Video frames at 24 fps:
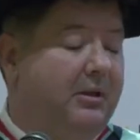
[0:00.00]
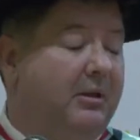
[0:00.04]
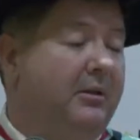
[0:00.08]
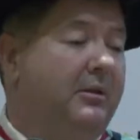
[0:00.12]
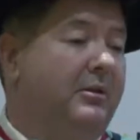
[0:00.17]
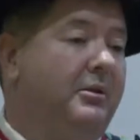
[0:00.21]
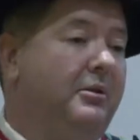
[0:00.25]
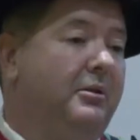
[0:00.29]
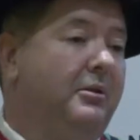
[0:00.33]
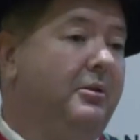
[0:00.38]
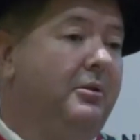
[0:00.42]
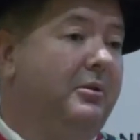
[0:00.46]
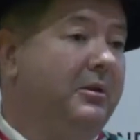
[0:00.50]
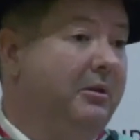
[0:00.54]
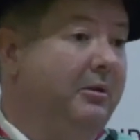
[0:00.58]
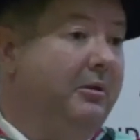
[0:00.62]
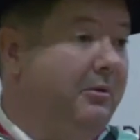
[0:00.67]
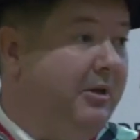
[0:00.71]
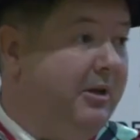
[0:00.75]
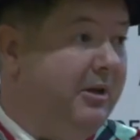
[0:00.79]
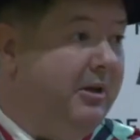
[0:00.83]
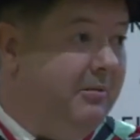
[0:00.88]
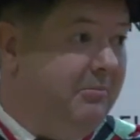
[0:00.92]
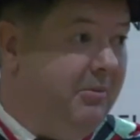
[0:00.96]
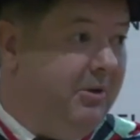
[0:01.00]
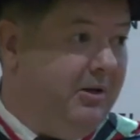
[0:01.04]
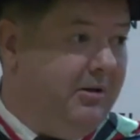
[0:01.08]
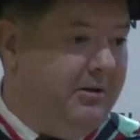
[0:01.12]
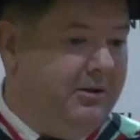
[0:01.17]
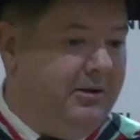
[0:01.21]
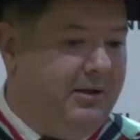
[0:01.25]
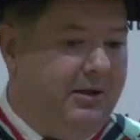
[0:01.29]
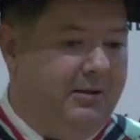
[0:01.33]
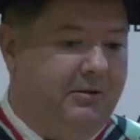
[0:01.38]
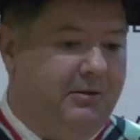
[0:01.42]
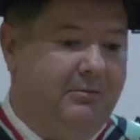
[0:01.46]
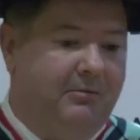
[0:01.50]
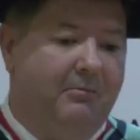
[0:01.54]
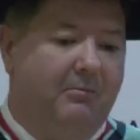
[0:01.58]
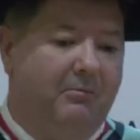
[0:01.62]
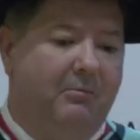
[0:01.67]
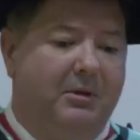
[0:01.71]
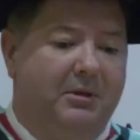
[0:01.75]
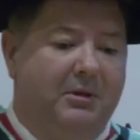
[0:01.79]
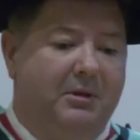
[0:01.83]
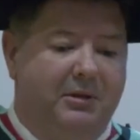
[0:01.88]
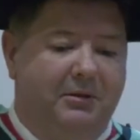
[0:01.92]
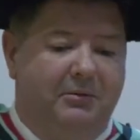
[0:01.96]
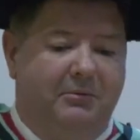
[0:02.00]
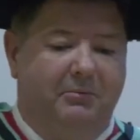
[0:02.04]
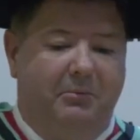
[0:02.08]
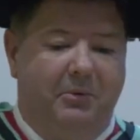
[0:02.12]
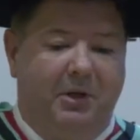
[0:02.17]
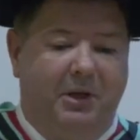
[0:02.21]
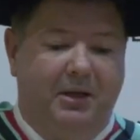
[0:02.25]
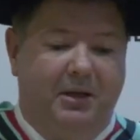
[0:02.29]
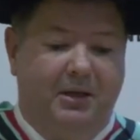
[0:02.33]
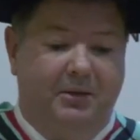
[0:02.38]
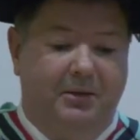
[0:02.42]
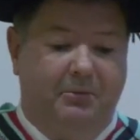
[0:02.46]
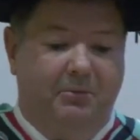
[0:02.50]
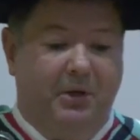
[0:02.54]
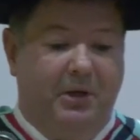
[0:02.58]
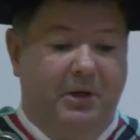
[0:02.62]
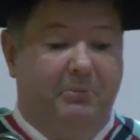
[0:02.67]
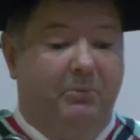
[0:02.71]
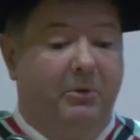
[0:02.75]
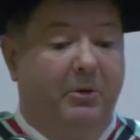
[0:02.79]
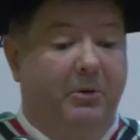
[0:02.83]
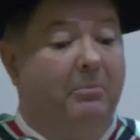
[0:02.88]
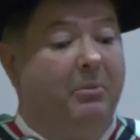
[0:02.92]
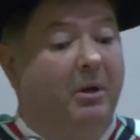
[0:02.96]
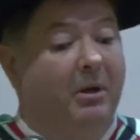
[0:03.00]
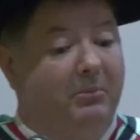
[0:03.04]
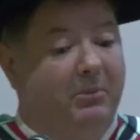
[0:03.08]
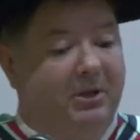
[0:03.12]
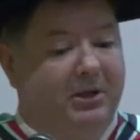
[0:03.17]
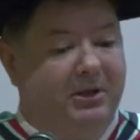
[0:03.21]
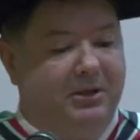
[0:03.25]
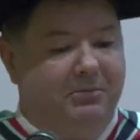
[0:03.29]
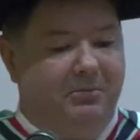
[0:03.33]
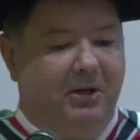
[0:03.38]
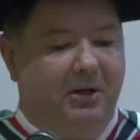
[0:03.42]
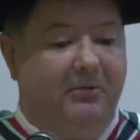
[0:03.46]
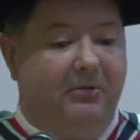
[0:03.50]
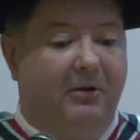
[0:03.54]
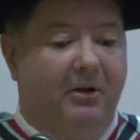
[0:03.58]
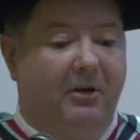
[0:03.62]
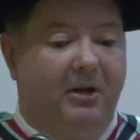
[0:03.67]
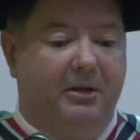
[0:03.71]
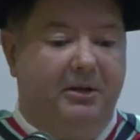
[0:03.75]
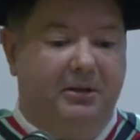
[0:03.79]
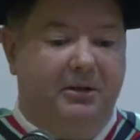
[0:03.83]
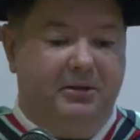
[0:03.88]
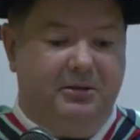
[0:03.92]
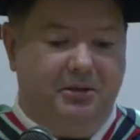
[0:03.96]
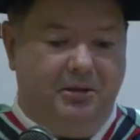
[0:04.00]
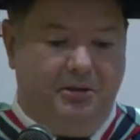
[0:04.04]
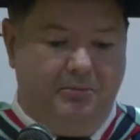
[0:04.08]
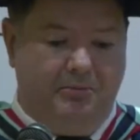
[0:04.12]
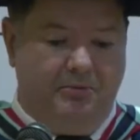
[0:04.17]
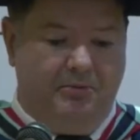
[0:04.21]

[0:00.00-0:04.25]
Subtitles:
and you can read about that once we publish my findings,